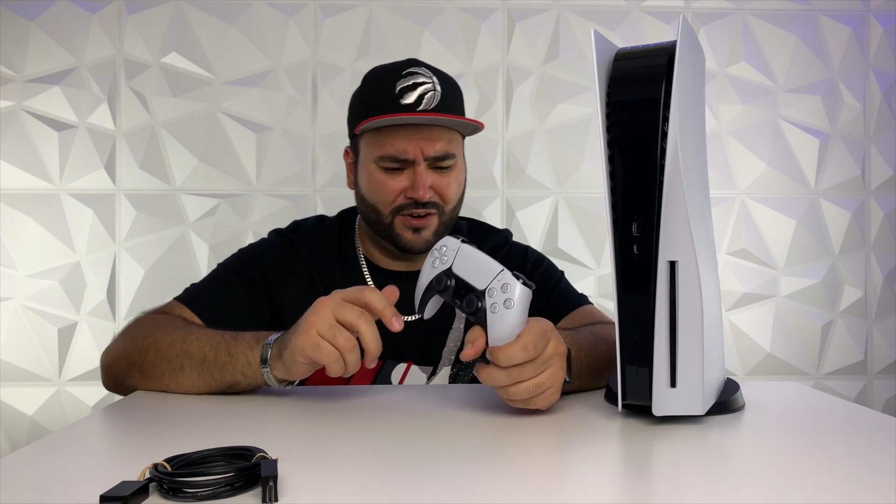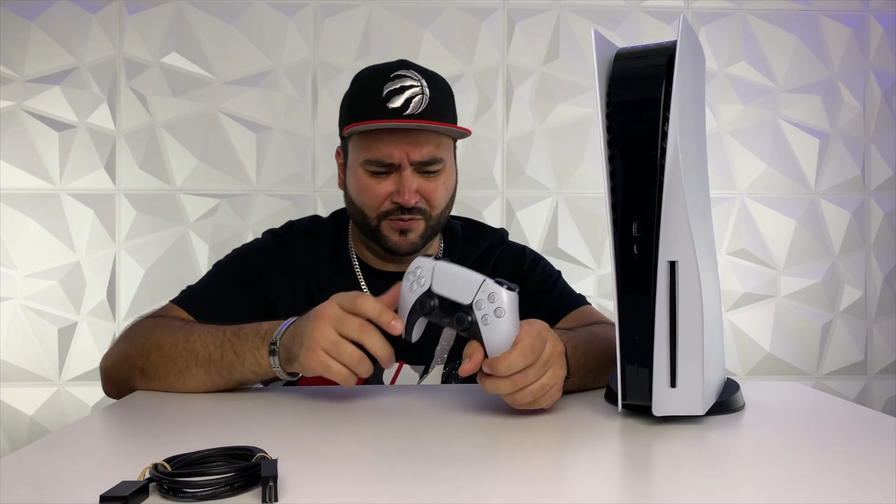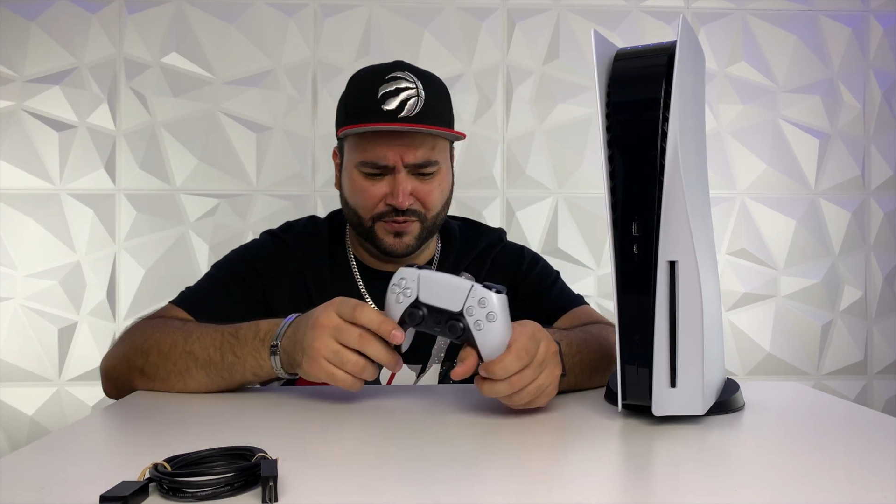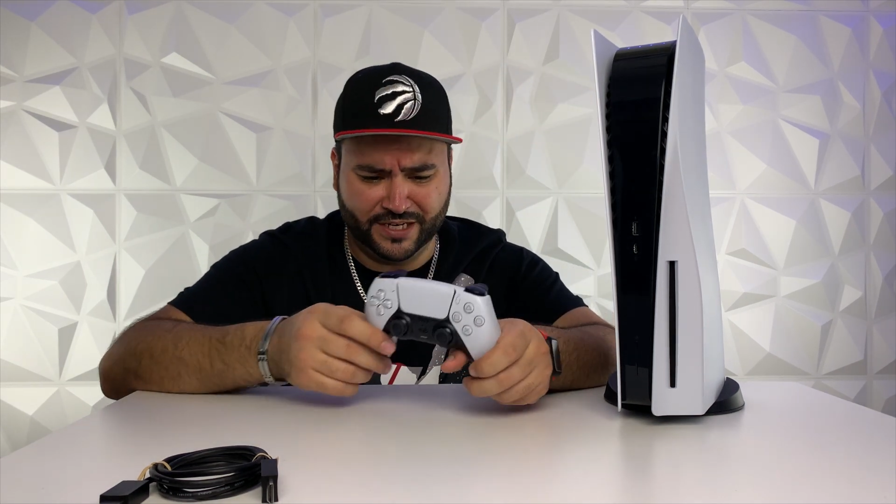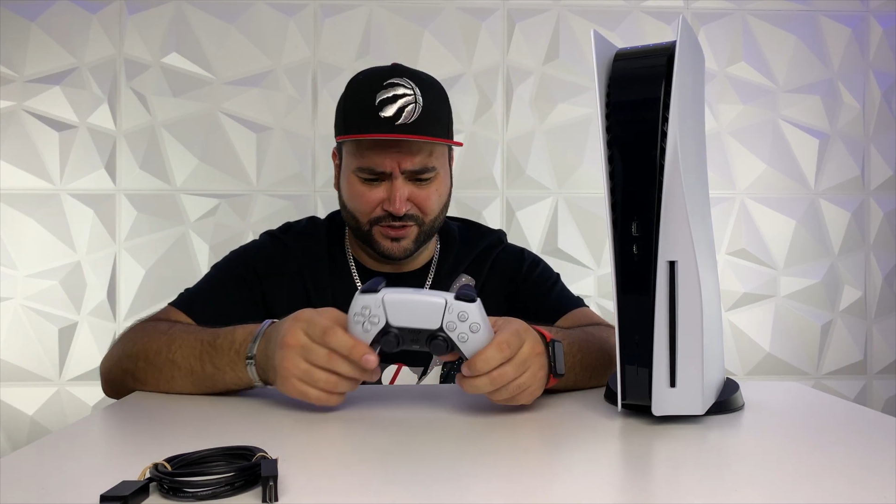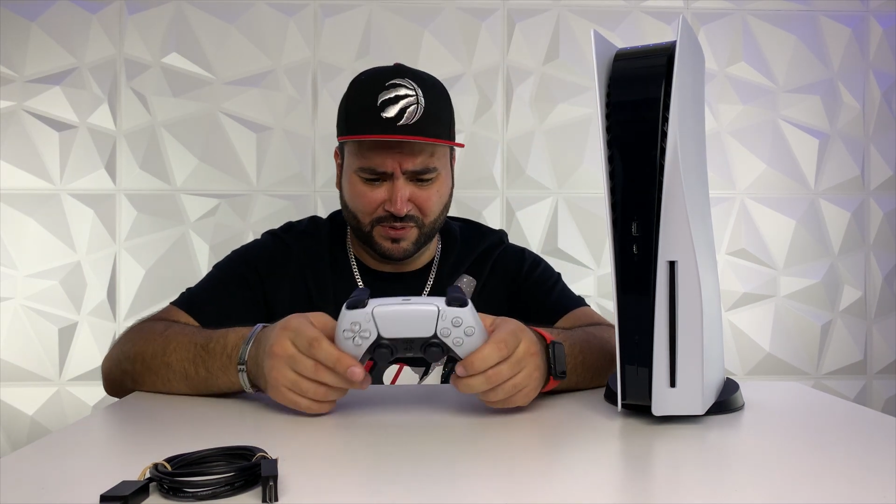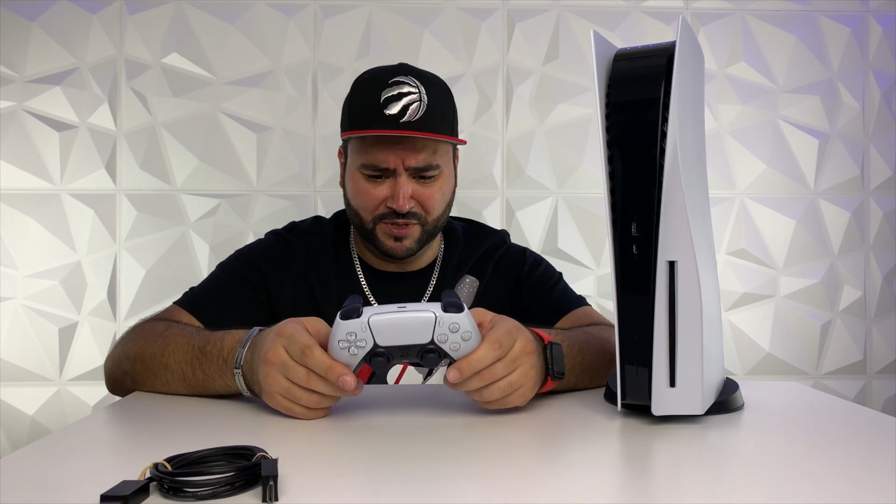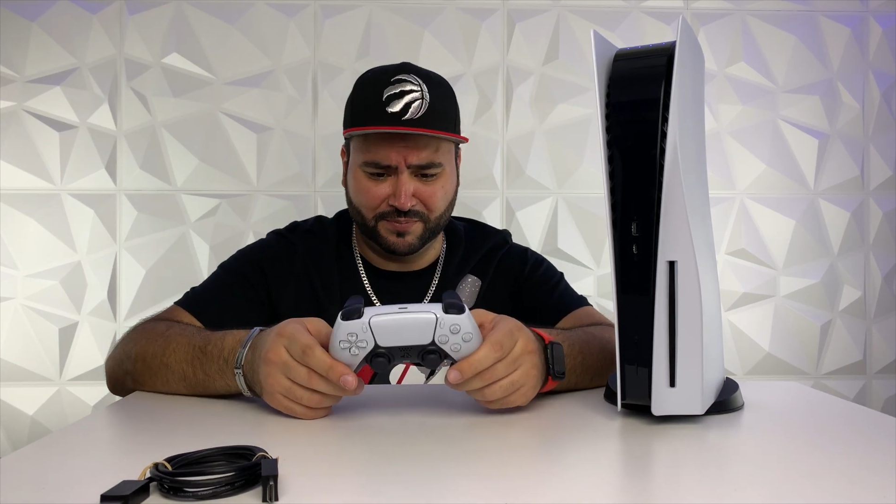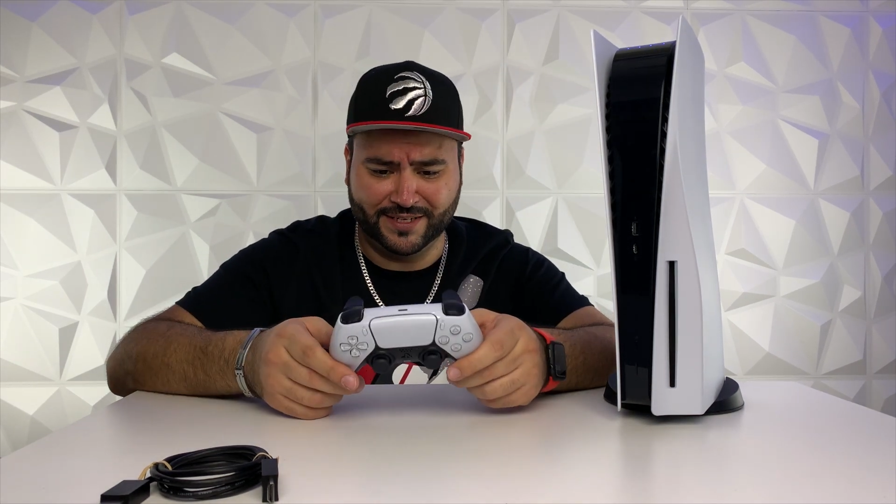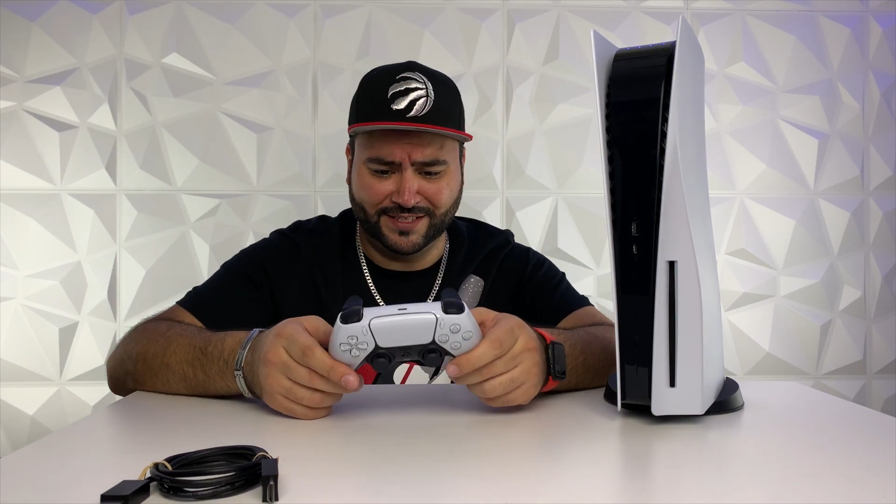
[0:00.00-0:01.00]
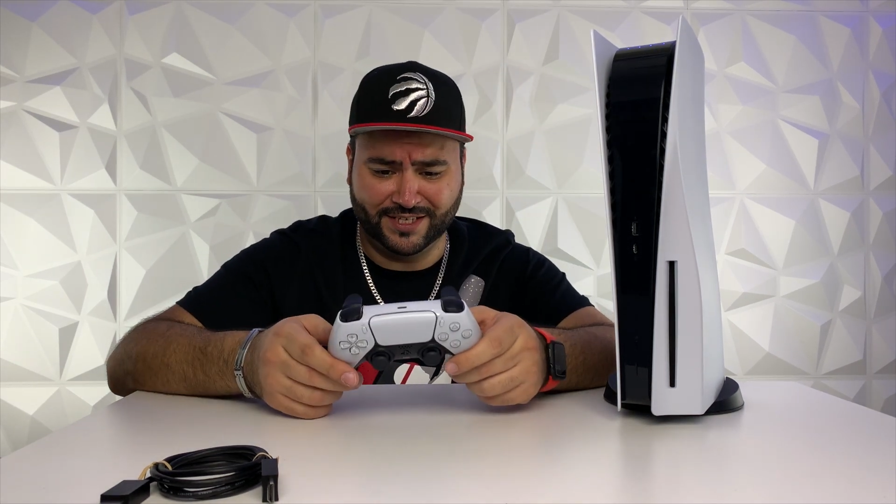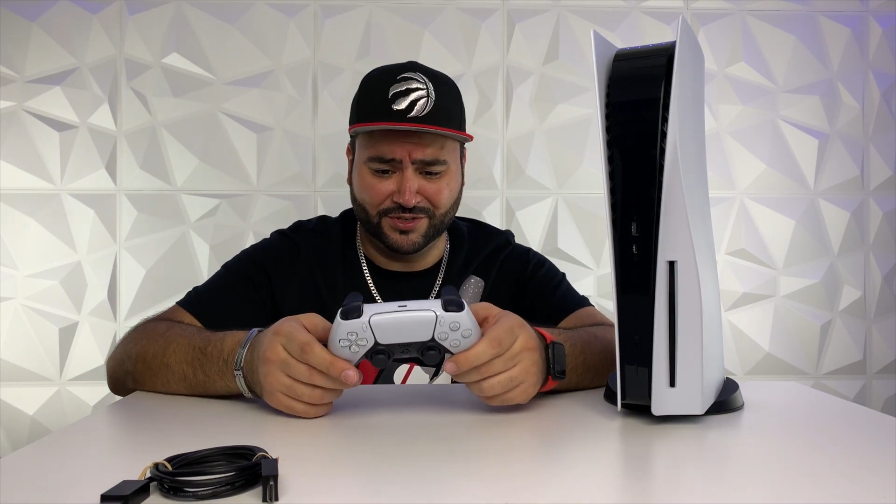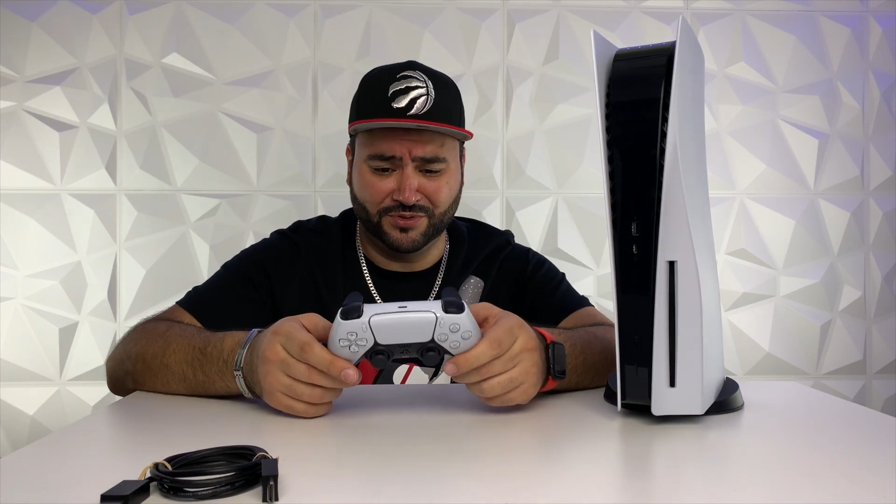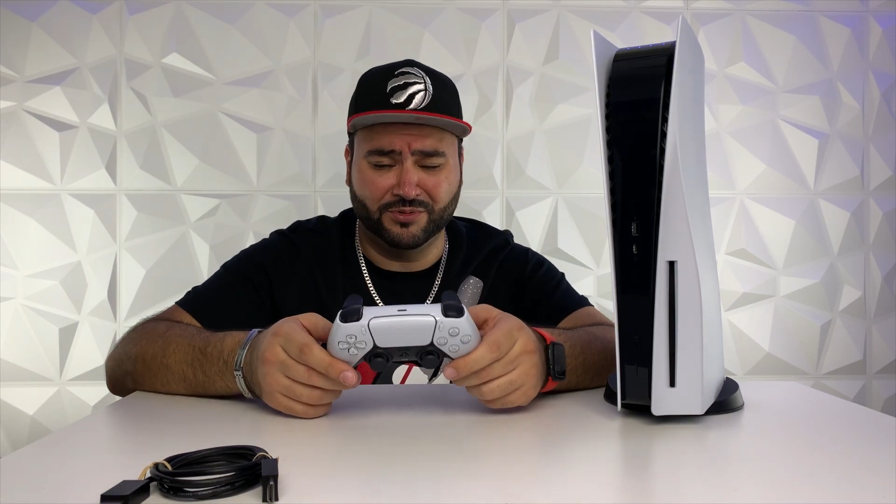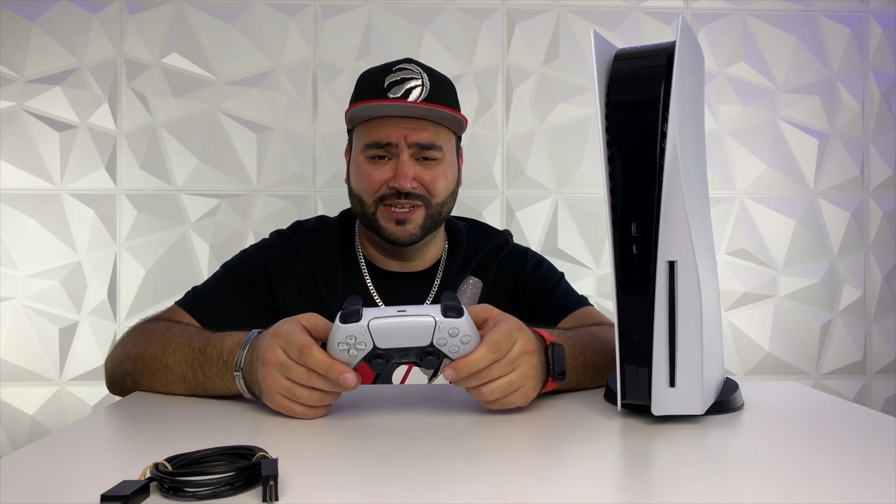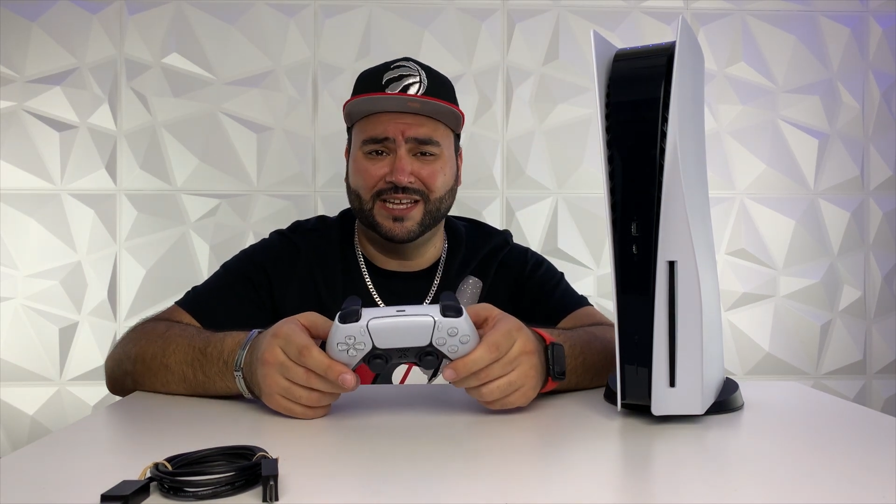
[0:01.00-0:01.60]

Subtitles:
don't know if you guys remember the PlayStation 3.